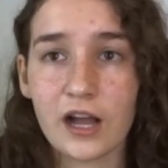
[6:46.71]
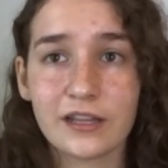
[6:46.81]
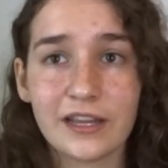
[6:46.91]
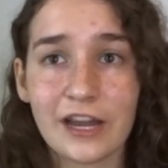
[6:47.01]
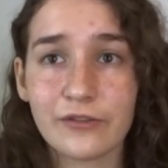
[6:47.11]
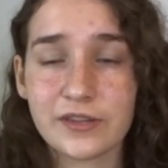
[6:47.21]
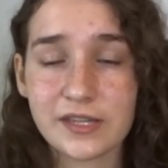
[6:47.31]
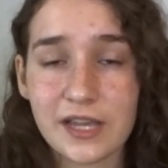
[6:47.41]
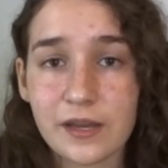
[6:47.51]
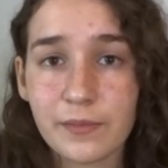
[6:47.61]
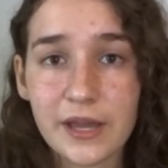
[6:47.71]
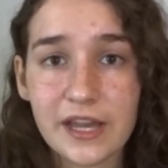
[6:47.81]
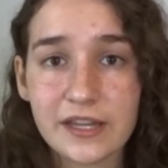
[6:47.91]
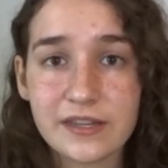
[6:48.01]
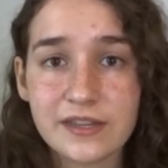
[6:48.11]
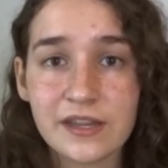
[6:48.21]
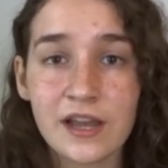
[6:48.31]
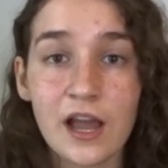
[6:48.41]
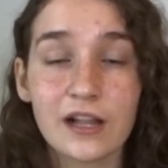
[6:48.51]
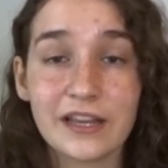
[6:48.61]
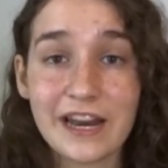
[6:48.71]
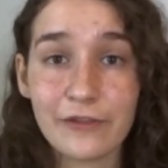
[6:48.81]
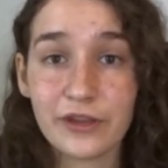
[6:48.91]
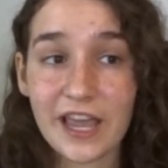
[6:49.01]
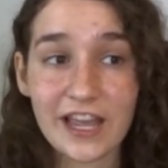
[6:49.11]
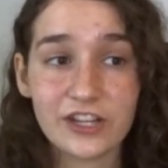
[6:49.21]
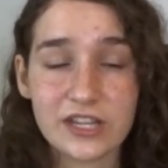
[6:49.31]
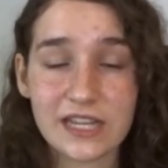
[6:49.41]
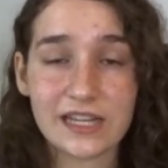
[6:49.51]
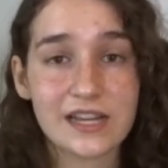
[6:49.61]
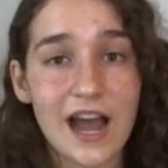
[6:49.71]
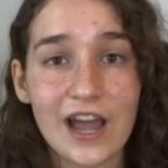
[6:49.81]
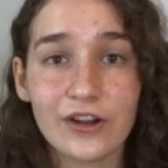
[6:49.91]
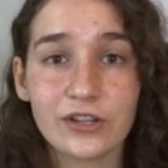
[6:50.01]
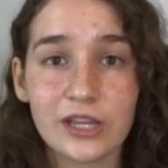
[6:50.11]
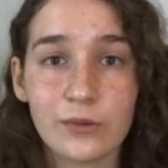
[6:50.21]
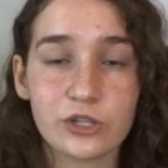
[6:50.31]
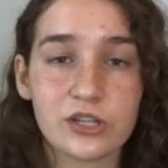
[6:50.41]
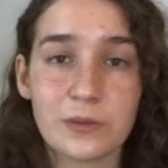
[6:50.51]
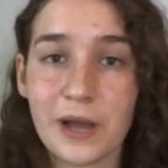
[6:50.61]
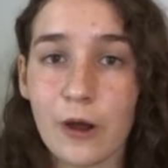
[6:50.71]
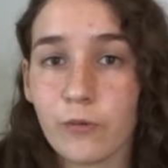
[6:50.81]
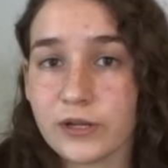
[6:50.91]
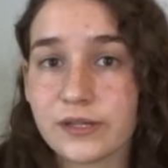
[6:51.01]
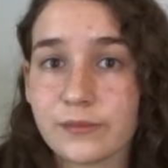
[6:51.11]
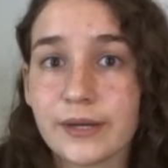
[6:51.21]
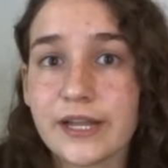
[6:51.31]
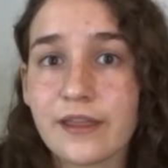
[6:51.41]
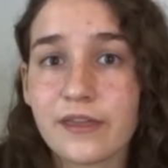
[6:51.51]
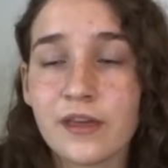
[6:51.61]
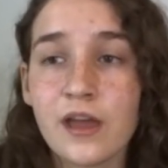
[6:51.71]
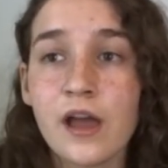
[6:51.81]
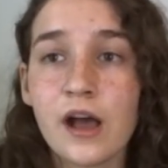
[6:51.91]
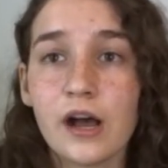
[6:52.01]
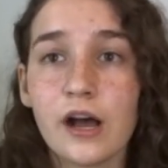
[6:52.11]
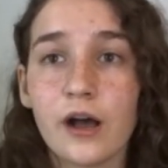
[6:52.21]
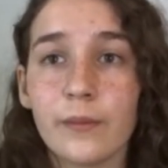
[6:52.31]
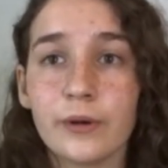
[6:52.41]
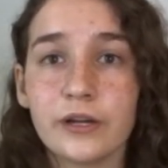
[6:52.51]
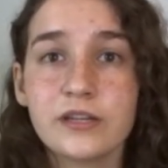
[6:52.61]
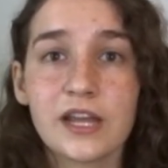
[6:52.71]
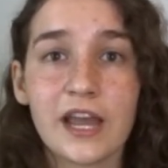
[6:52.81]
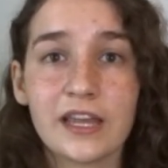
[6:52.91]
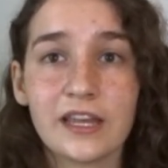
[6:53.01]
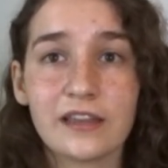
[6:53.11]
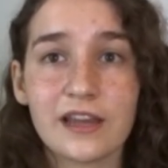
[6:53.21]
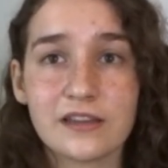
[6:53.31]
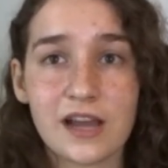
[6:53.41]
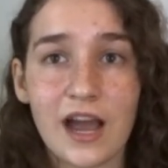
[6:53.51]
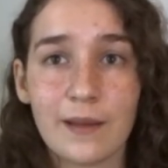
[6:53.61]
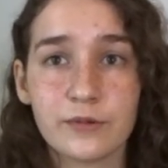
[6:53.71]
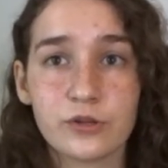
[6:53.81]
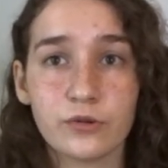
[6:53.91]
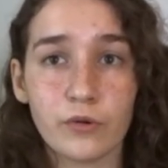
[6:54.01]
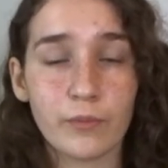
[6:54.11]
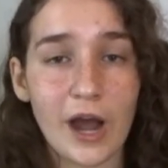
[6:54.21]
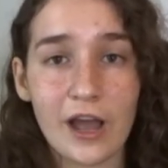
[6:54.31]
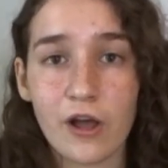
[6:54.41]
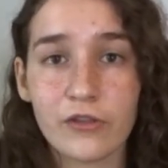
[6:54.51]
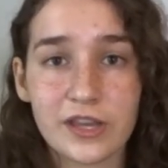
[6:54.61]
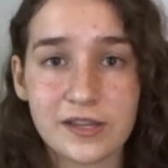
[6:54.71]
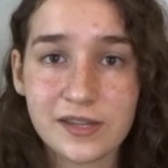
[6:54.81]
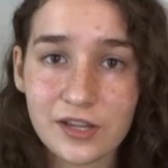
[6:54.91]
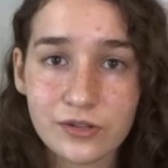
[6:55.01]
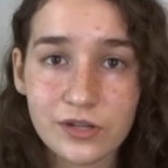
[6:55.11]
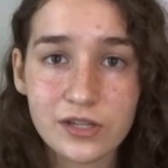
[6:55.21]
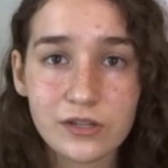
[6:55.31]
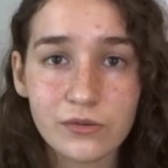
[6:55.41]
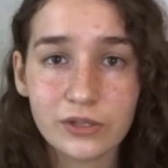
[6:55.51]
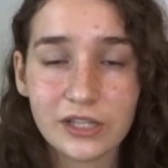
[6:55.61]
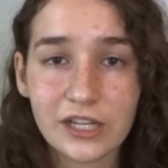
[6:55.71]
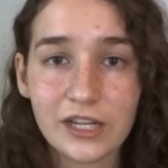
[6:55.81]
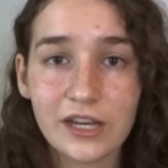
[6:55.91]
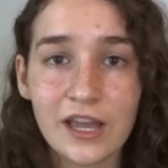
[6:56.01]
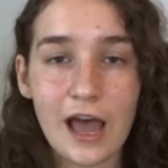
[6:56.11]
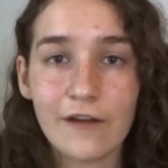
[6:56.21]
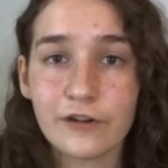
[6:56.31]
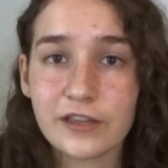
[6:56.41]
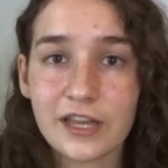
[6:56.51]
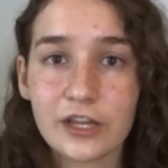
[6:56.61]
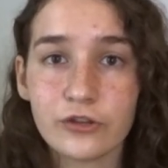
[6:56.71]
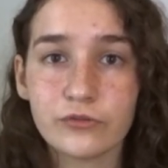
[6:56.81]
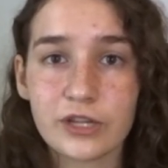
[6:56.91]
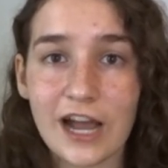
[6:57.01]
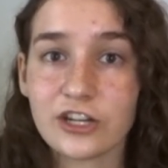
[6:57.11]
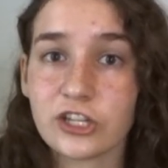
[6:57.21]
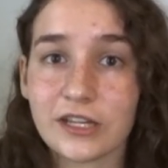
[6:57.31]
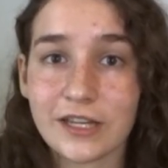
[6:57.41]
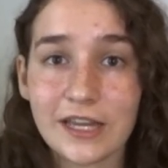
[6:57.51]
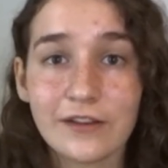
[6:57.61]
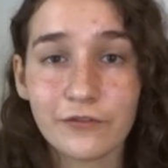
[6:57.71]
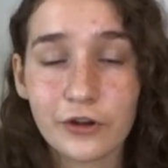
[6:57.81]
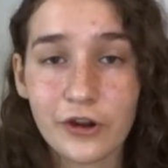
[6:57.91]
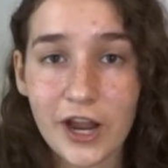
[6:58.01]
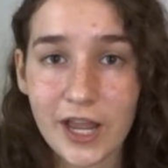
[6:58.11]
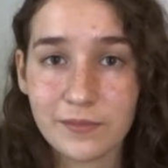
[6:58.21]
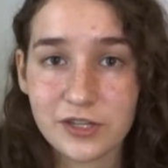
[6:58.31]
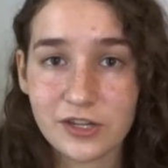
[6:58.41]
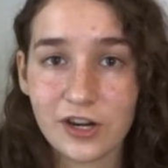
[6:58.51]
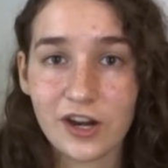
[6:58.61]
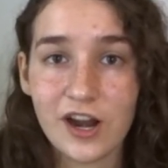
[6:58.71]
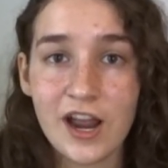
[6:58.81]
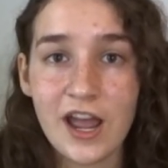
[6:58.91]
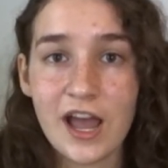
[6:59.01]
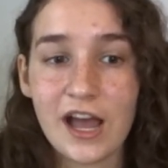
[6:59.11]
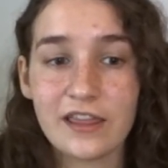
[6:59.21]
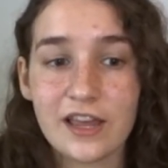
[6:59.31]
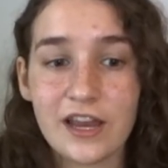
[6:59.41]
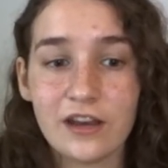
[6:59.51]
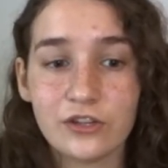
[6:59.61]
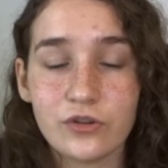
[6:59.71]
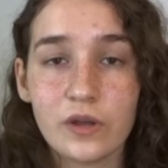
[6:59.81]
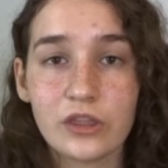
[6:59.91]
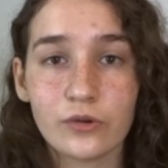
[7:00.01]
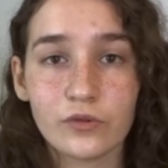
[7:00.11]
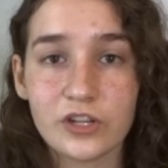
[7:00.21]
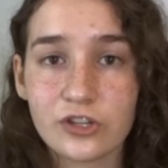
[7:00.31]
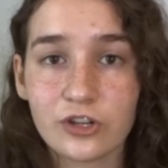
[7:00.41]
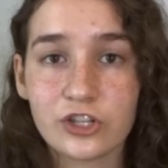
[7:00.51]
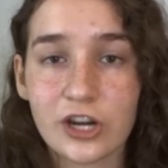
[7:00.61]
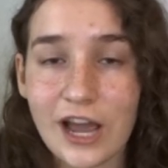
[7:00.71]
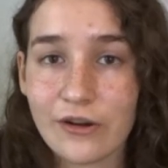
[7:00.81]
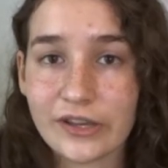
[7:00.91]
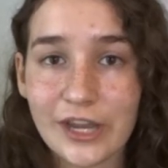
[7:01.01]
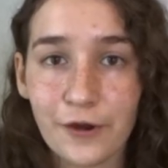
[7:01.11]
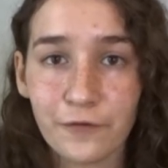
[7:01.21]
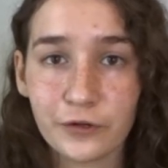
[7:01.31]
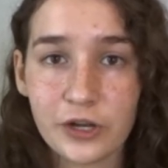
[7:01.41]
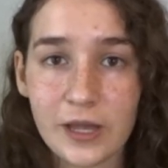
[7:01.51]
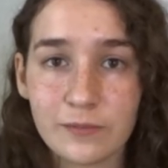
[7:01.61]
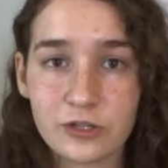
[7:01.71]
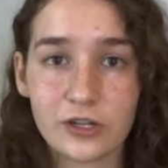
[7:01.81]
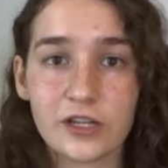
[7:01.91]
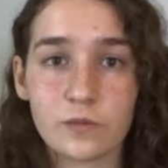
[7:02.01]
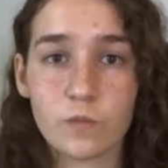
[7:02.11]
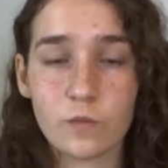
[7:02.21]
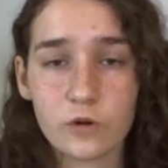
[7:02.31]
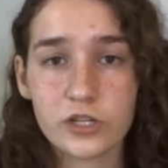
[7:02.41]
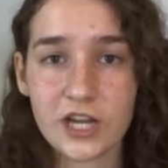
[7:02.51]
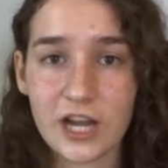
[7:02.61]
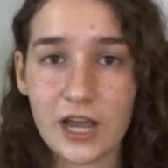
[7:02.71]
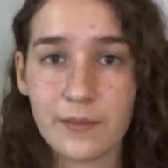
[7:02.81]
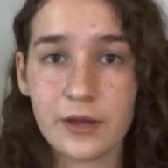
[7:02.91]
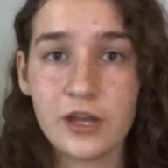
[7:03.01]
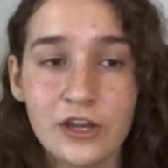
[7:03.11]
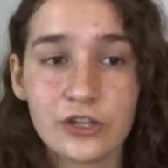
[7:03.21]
Clean out the sand pits, clean out the cages entirely, which is about once a month. Taking that time to buy all the accessories you will need, everything you to actually get for your hamster, and then doing the research on how to care for your hamster is more time.